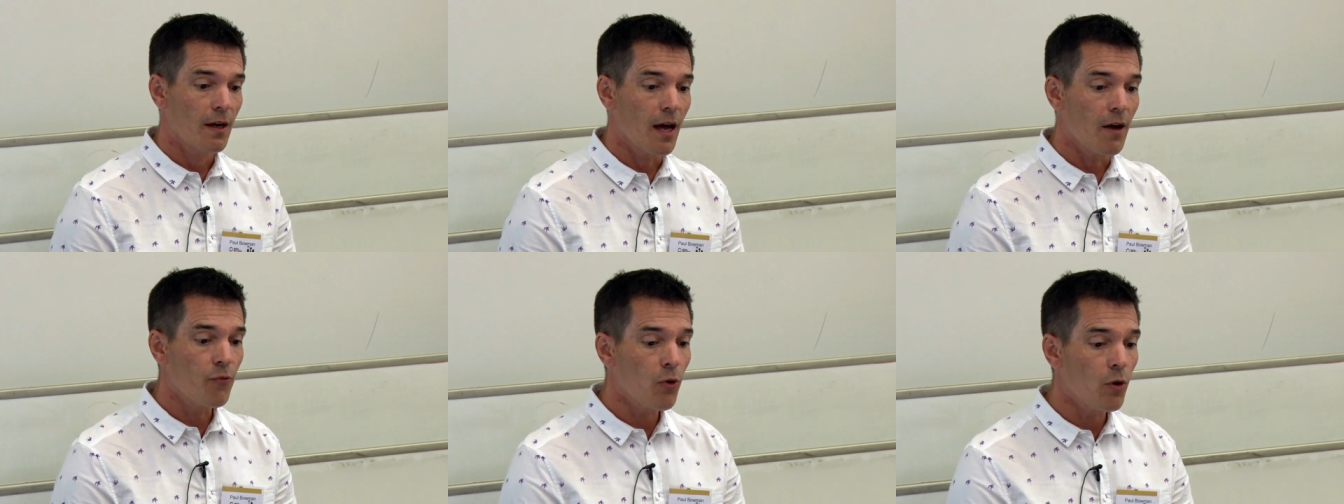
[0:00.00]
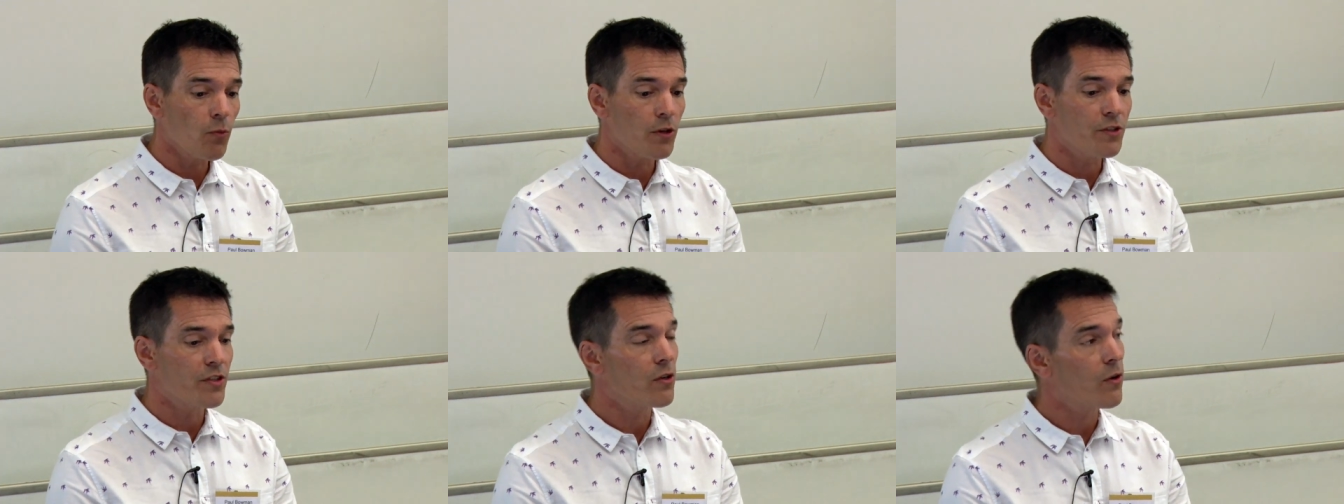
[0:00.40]
Everyone
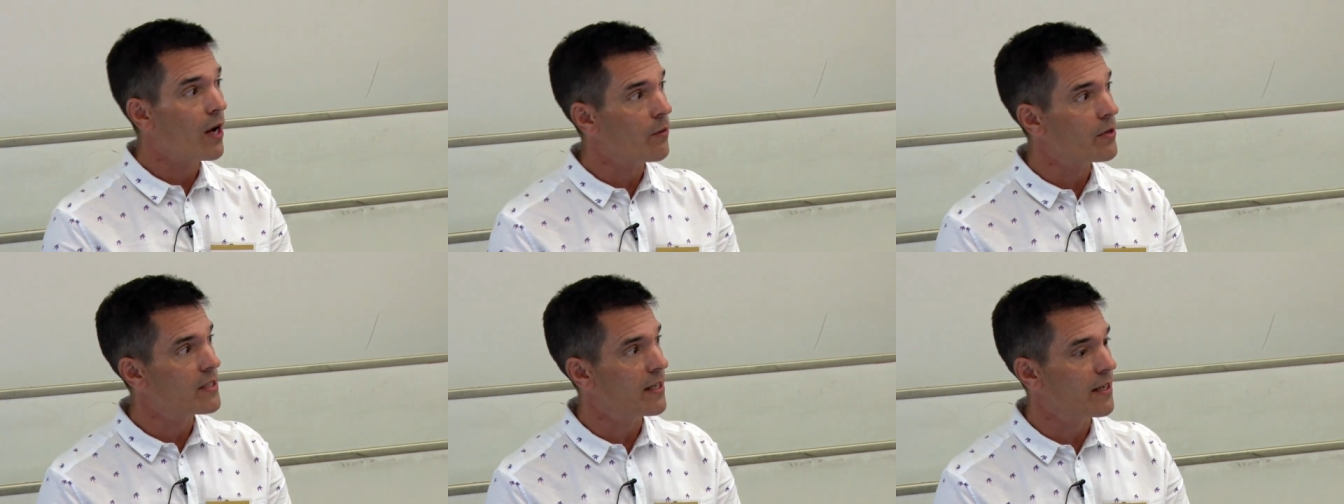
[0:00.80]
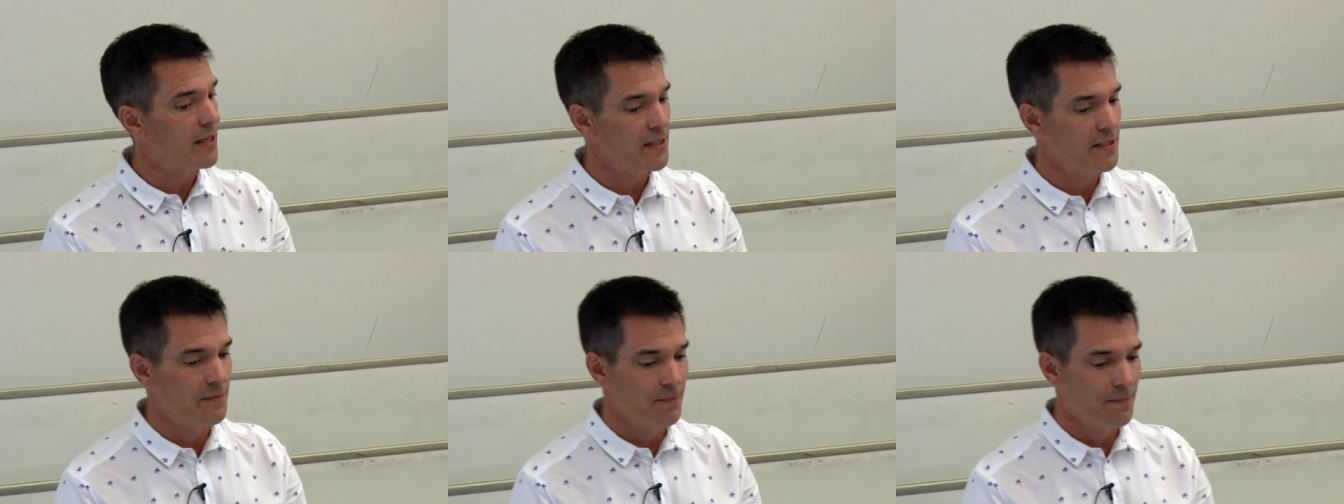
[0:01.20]
wants to know how he
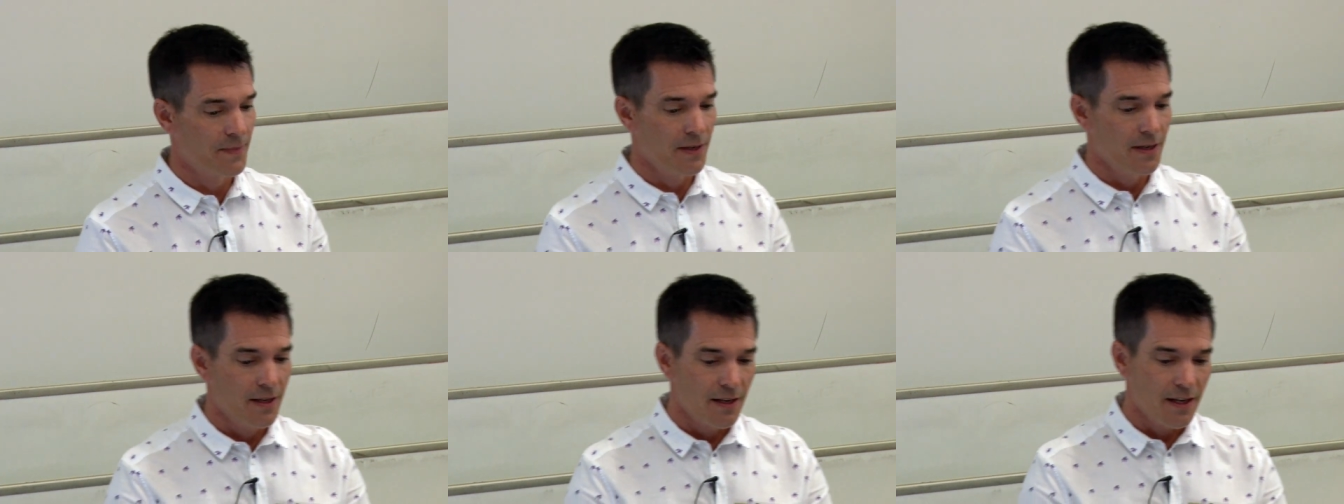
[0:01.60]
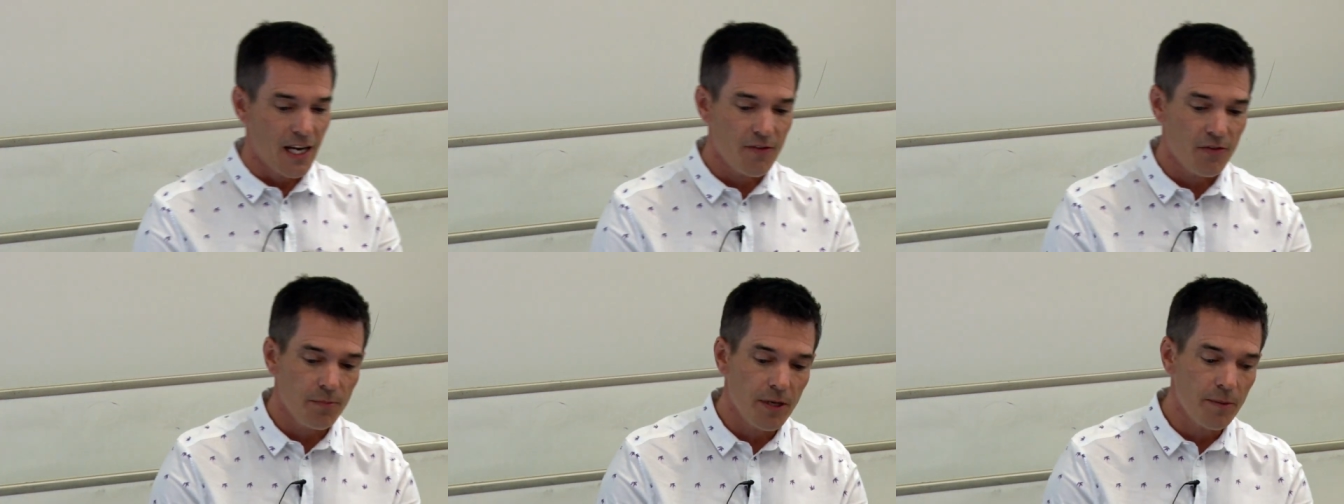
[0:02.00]
died,
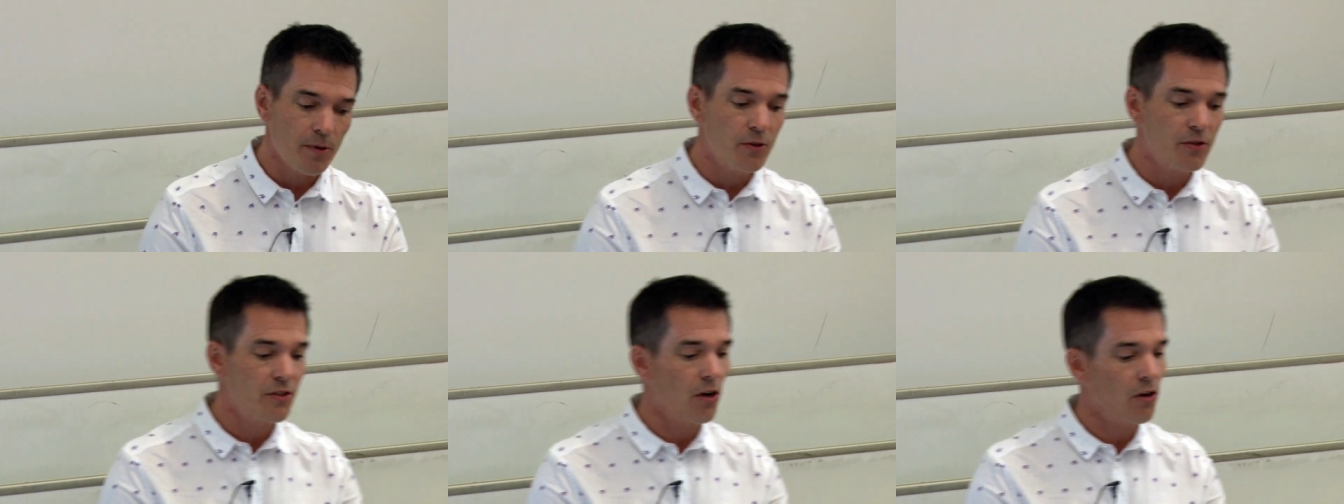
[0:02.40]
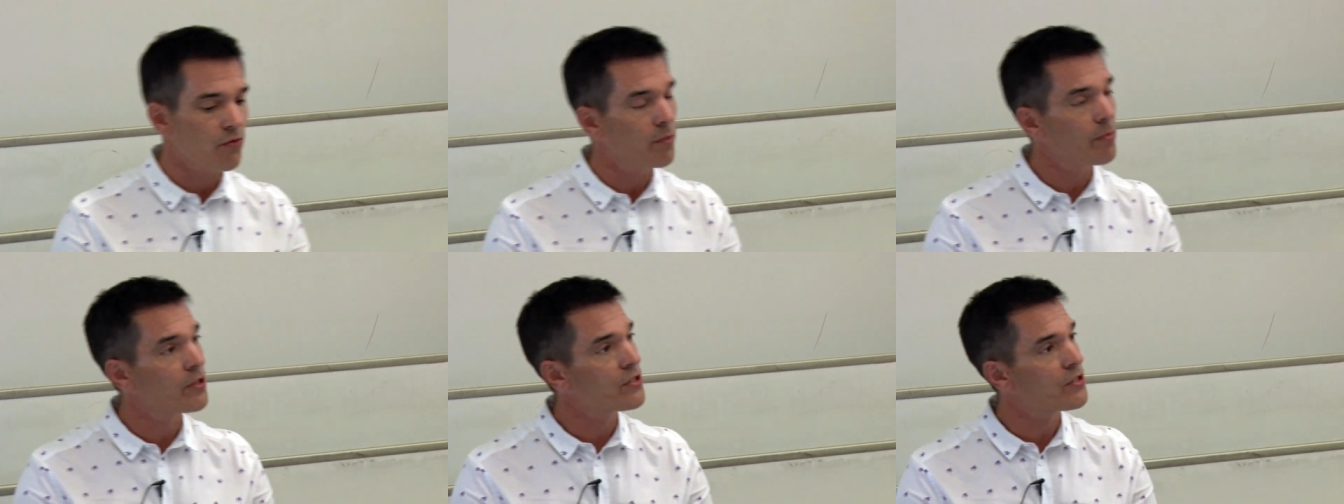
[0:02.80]
even people who start
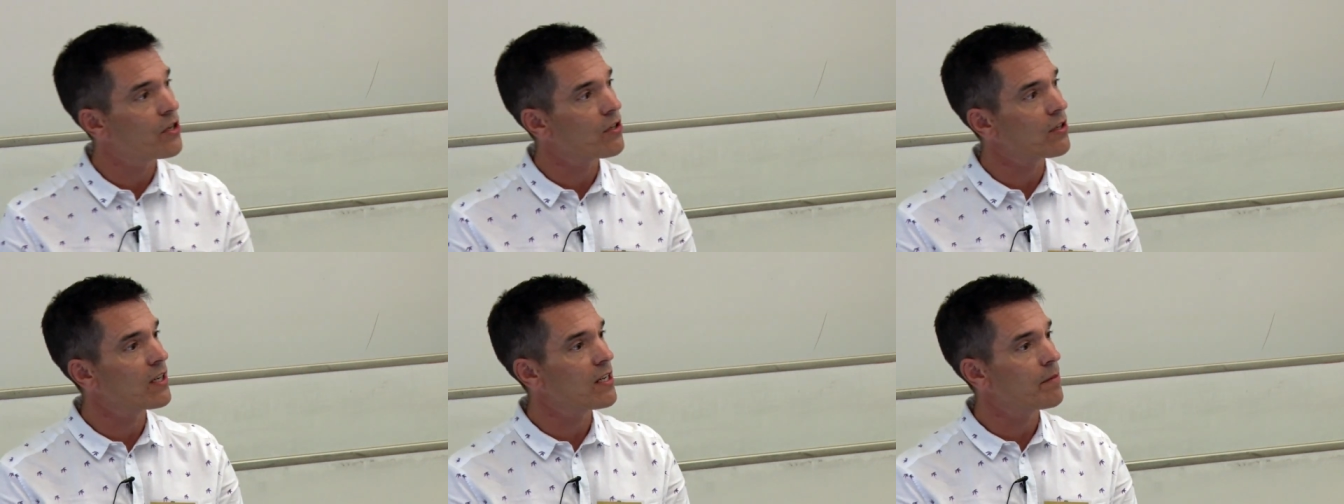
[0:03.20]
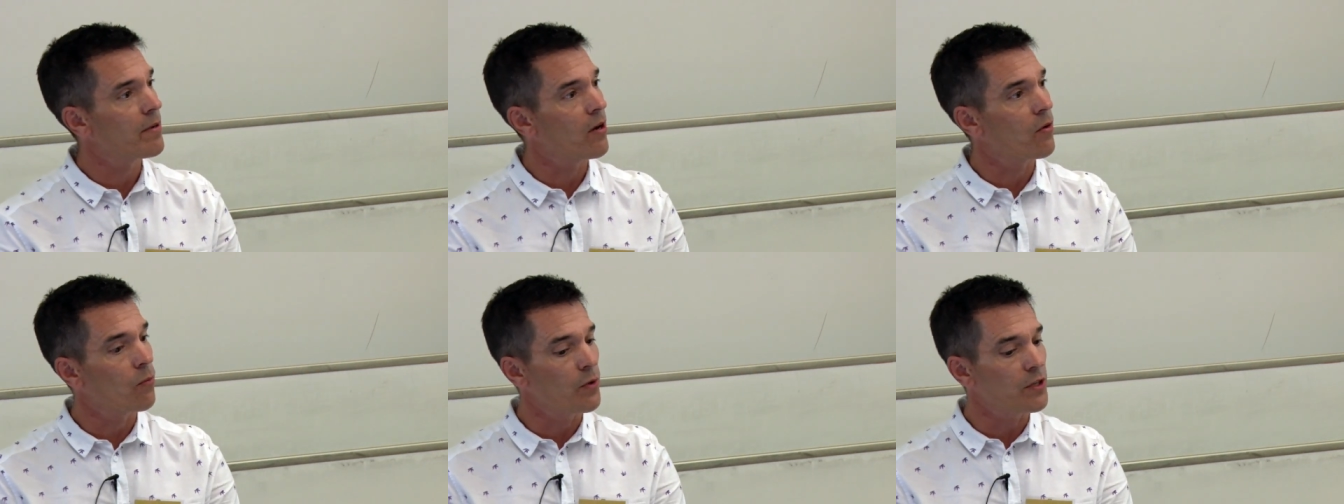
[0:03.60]
from uncertainty
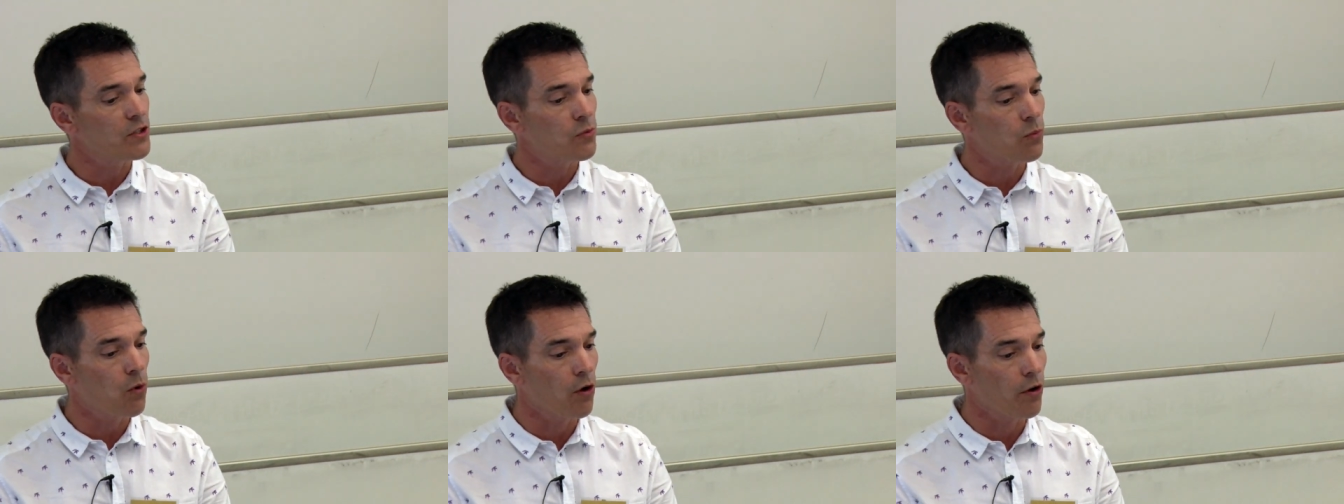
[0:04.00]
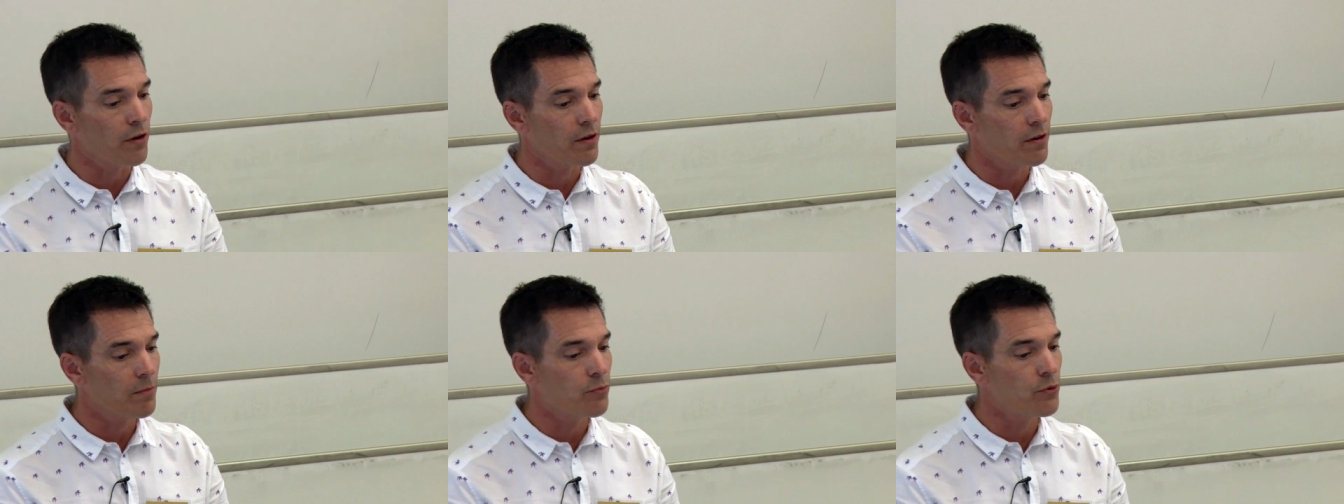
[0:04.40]
about which one